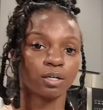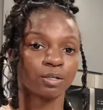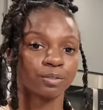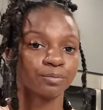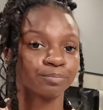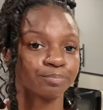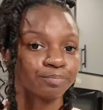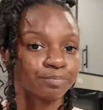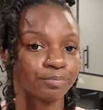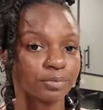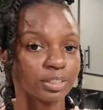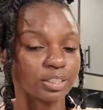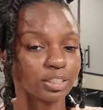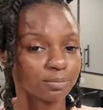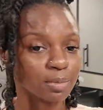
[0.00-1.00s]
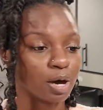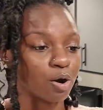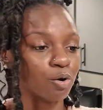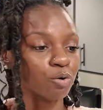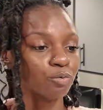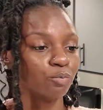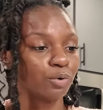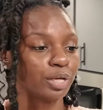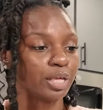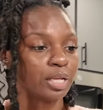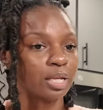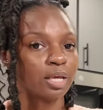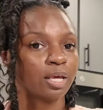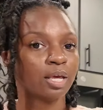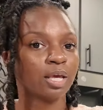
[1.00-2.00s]
So this is my old
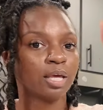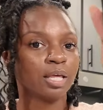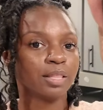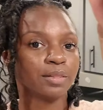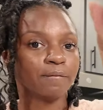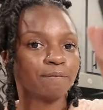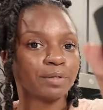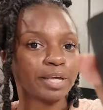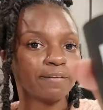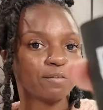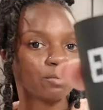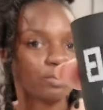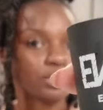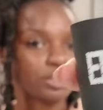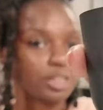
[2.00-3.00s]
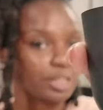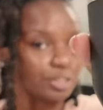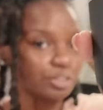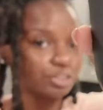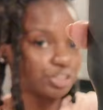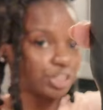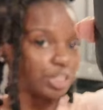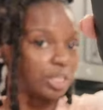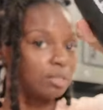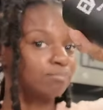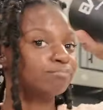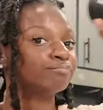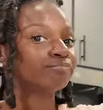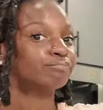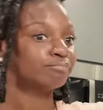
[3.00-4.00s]
one. The flavor was energy.